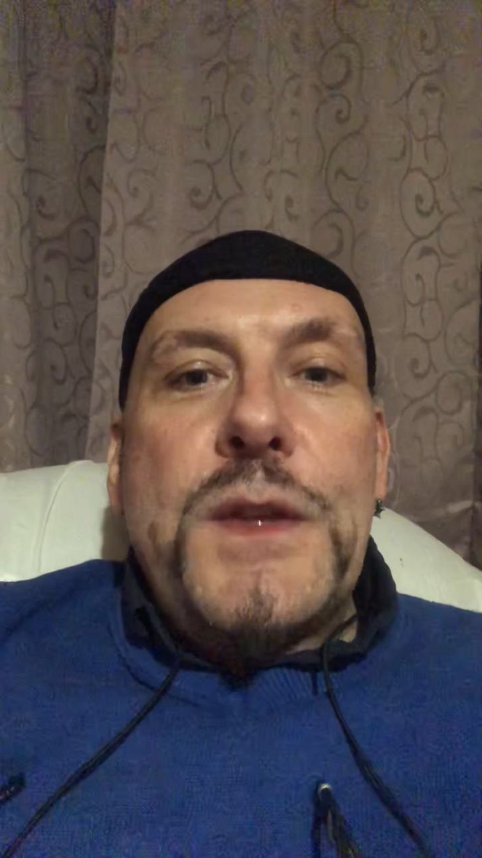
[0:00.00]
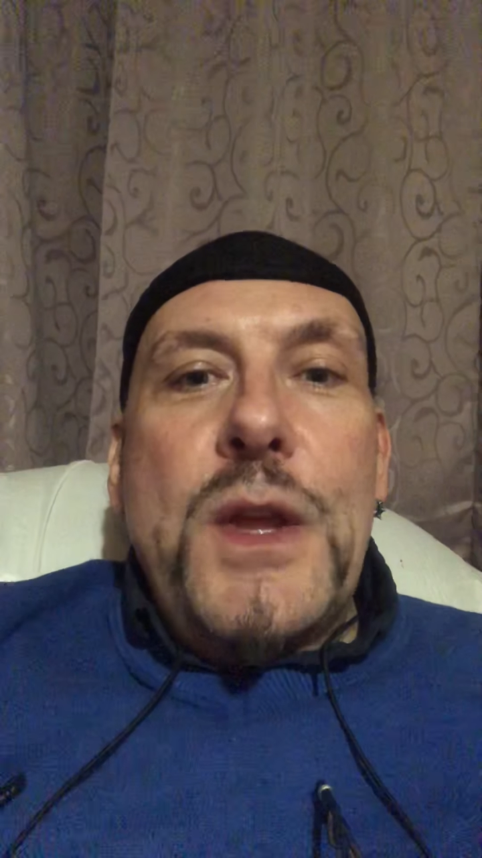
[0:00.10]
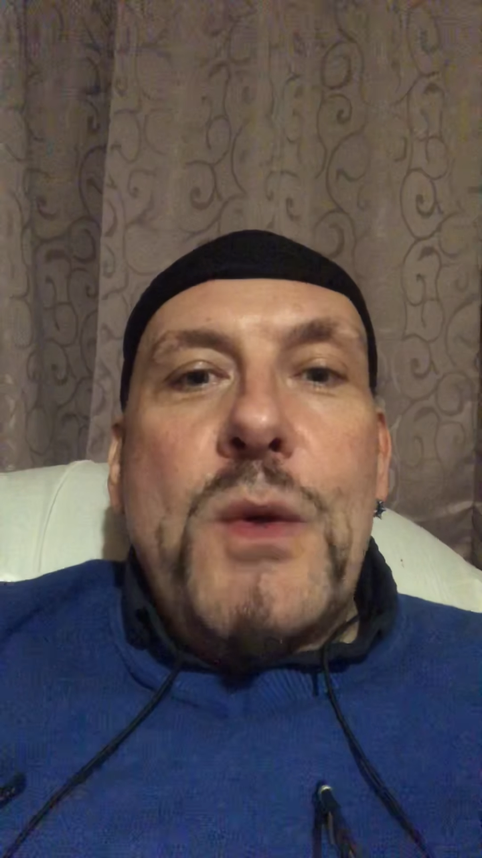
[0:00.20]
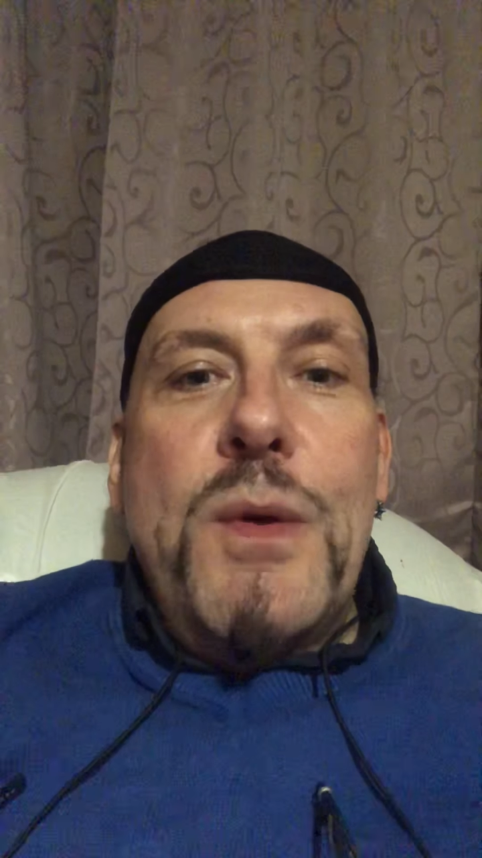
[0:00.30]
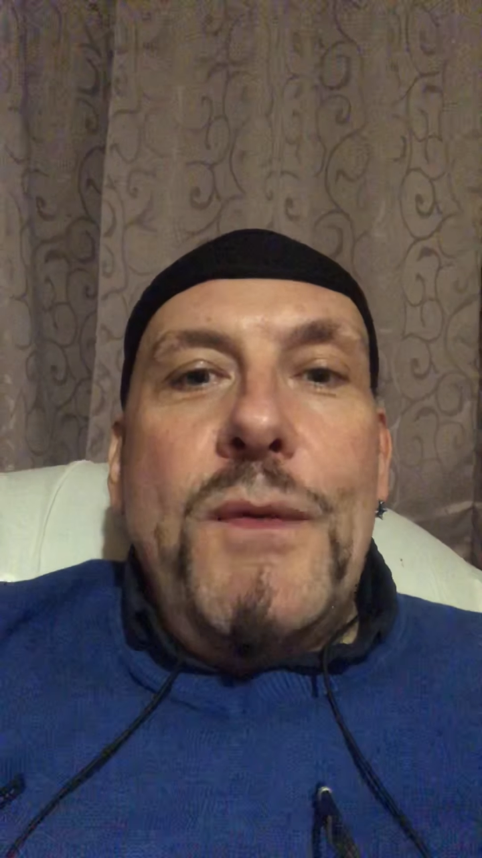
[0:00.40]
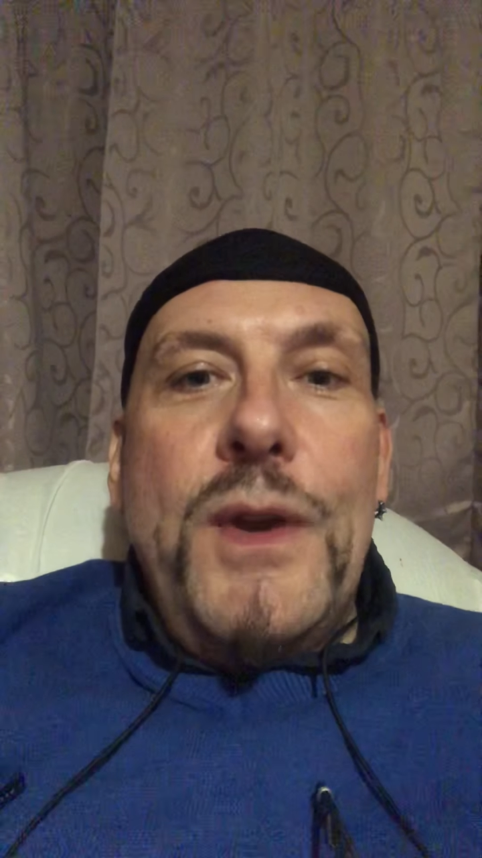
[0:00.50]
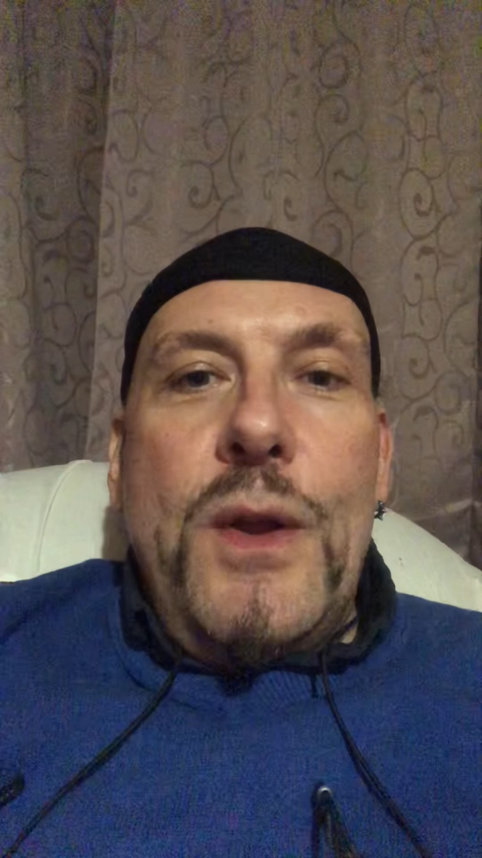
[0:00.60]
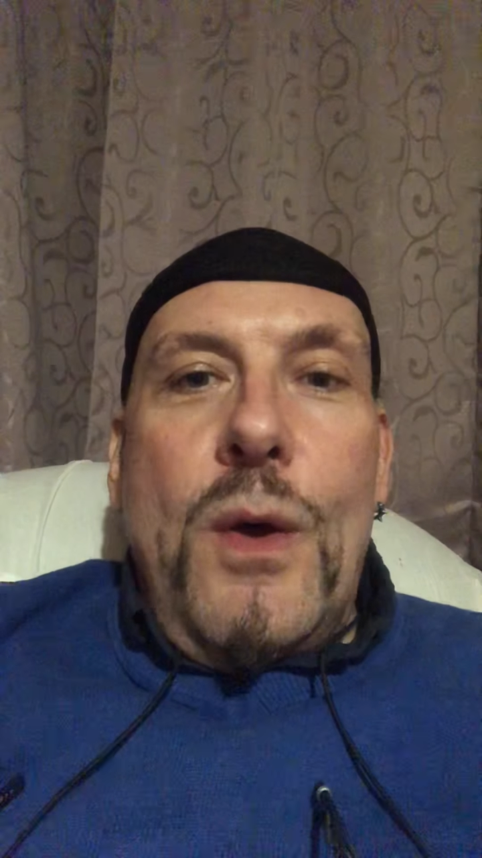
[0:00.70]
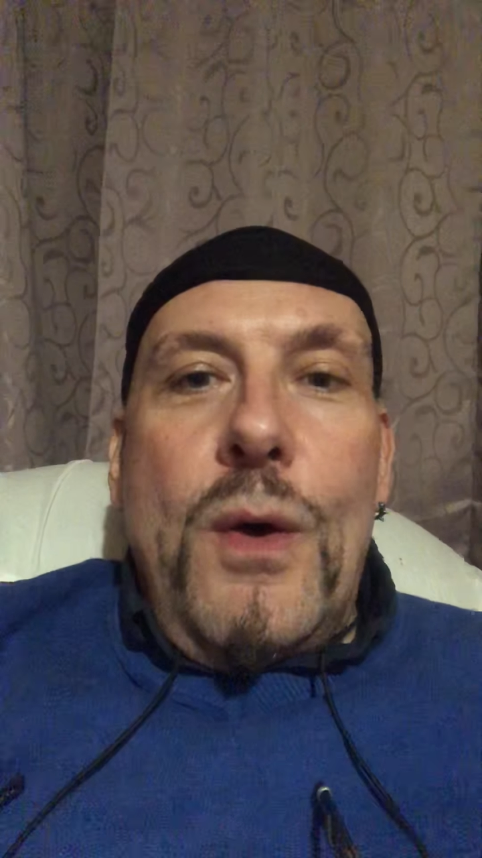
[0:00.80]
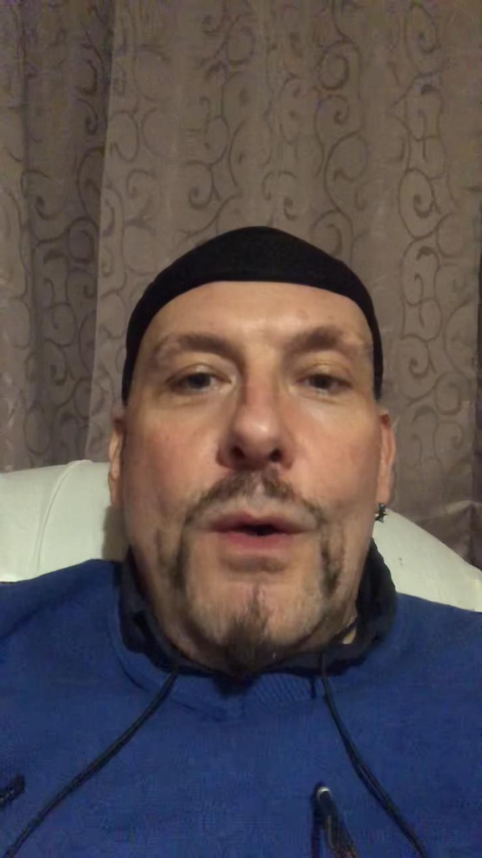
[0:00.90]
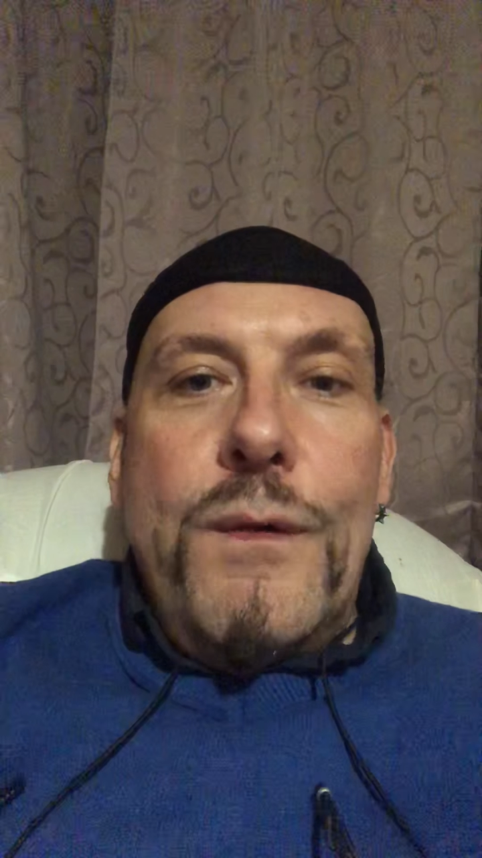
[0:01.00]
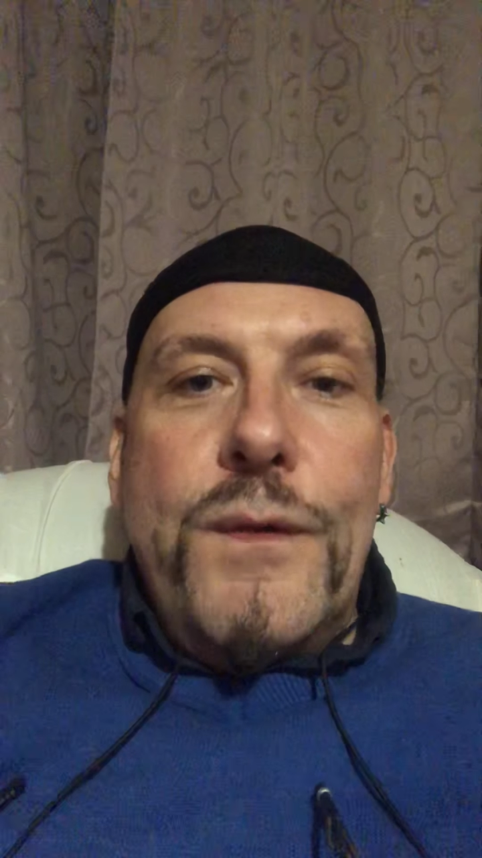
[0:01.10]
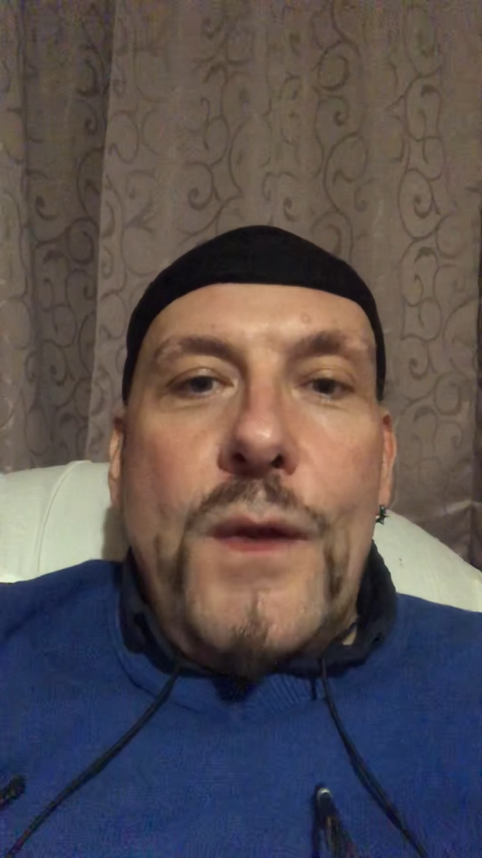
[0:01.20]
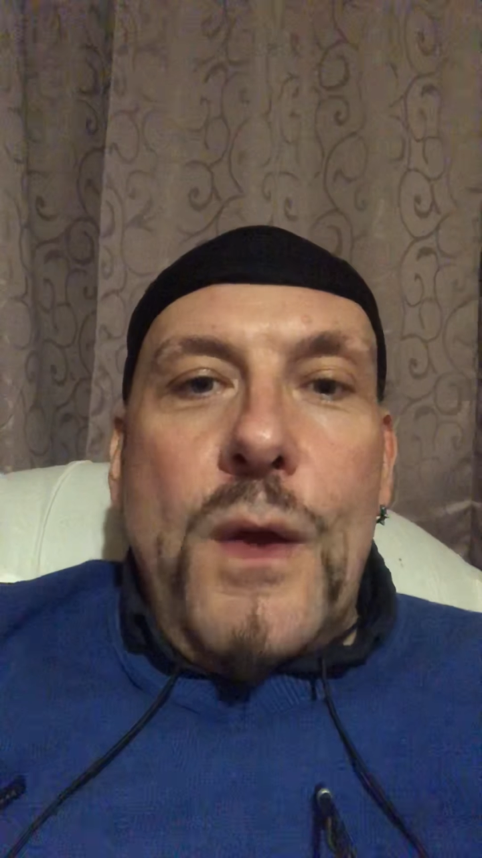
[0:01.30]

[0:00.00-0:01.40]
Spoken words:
equivalent of